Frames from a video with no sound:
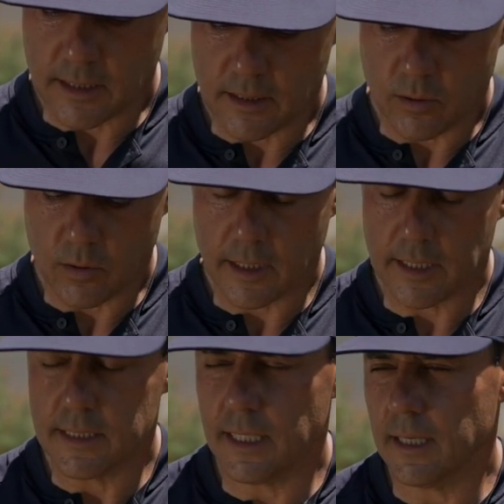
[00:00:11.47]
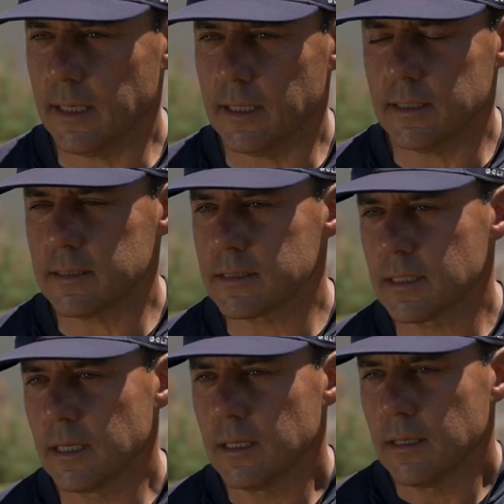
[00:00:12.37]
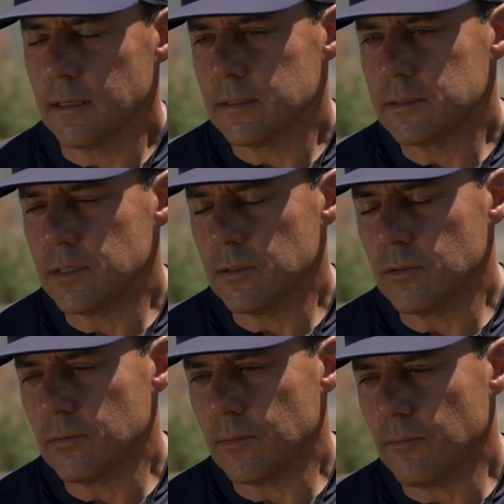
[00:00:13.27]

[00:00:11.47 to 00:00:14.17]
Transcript: the whole idea is to